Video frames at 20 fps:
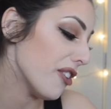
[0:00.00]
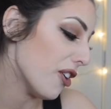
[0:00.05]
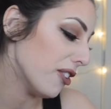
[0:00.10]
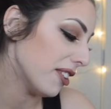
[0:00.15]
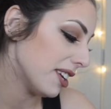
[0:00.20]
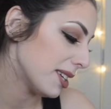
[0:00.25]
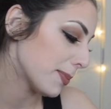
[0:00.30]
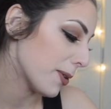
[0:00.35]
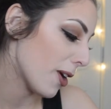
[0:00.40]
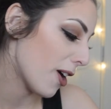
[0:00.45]
all
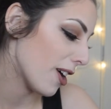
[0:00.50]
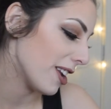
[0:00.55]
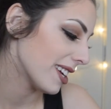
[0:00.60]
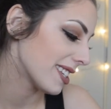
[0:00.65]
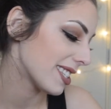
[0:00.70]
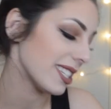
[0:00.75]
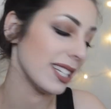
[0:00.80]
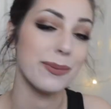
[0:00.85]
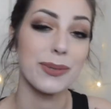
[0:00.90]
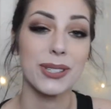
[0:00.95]
these
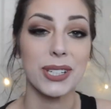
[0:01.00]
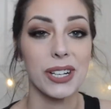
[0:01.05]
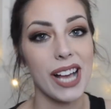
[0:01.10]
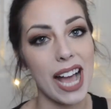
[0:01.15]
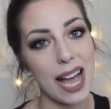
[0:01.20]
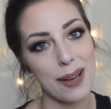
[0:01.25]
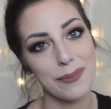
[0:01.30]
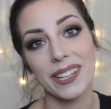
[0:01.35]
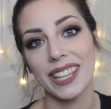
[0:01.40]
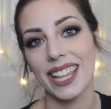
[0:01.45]
products and I'm so
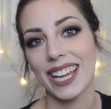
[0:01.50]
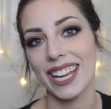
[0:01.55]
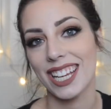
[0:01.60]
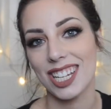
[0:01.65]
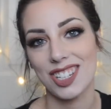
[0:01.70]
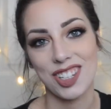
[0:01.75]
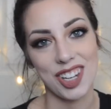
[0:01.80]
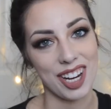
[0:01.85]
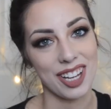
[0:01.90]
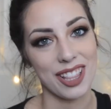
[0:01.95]
happy that I
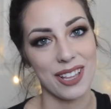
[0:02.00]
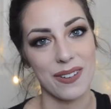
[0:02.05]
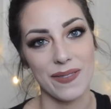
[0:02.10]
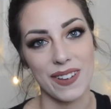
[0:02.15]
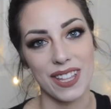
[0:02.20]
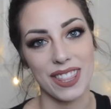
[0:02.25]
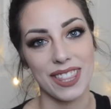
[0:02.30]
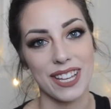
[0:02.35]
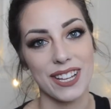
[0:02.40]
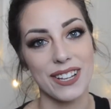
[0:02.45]
could share them
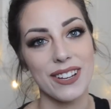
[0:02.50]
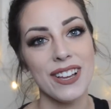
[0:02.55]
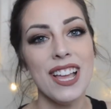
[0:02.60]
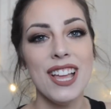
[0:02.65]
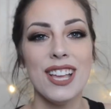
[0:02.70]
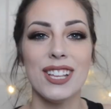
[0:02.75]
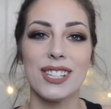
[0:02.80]
with you.